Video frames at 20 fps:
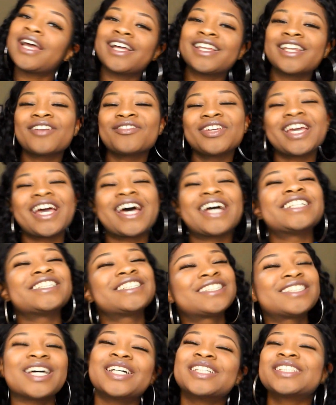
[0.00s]
i love you
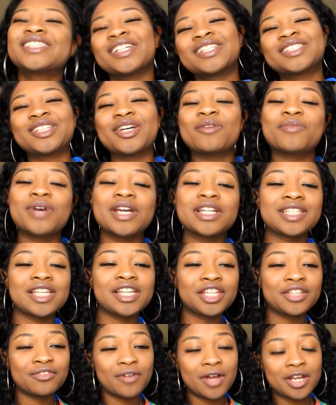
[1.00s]
guys so so so much
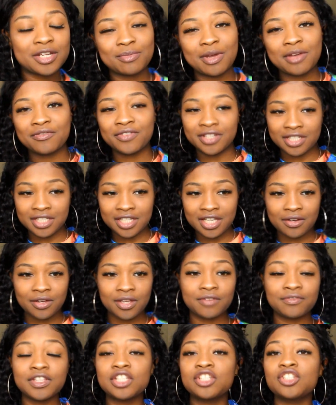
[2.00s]
thank you for watching my video
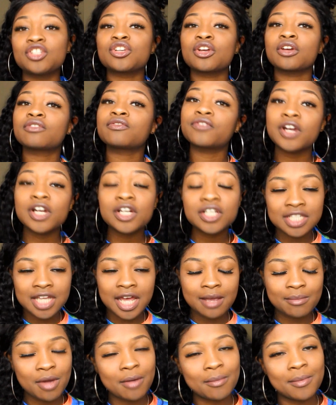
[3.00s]
if this is your first
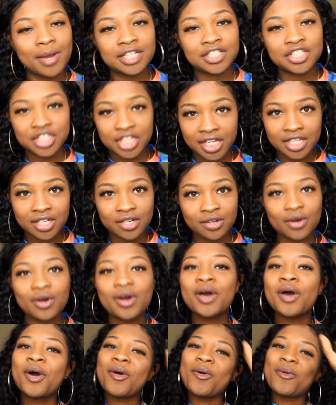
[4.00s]
time on my
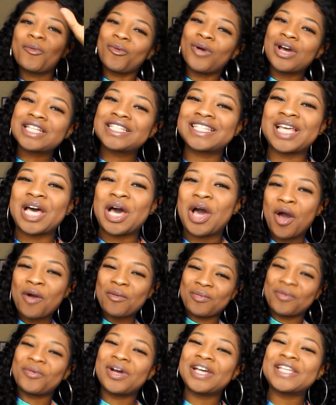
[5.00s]
channel what's
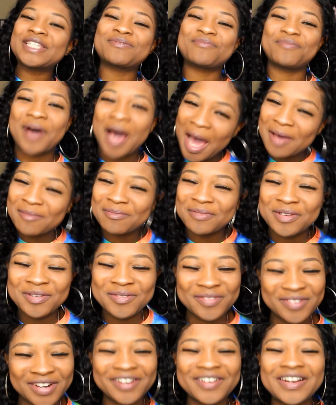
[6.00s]
up what's
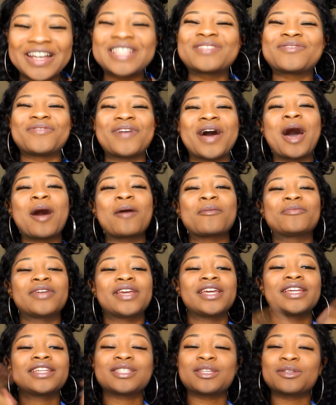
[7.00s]
popping bro what's
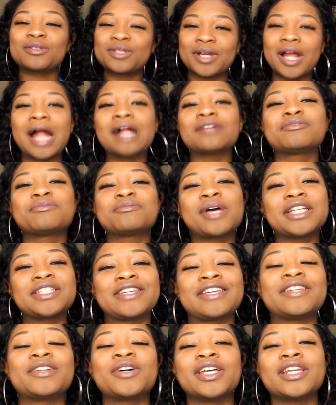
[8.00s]
popping subscribe to my
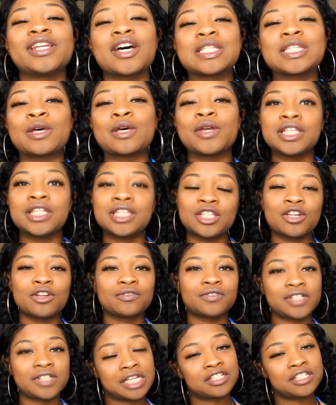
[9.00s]
channel and also hit the
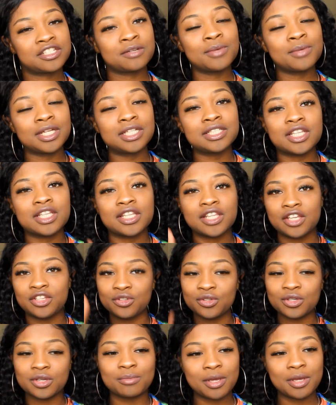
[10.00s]
notification button so that
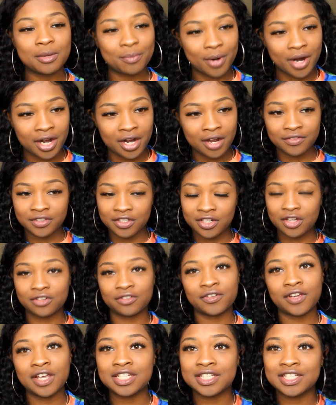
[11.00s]
you can be a part of the
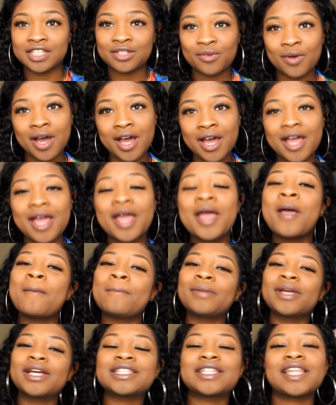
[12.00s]
notification squad
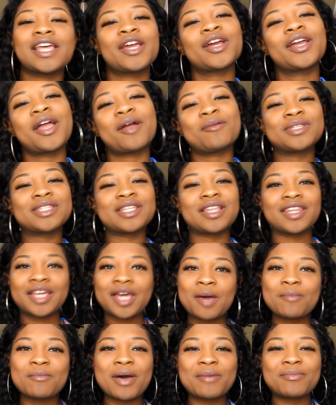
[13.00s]
because the Ari Army is on the
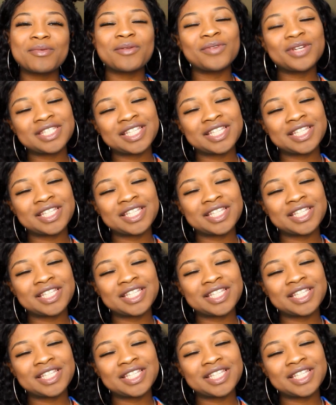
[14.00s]
come up and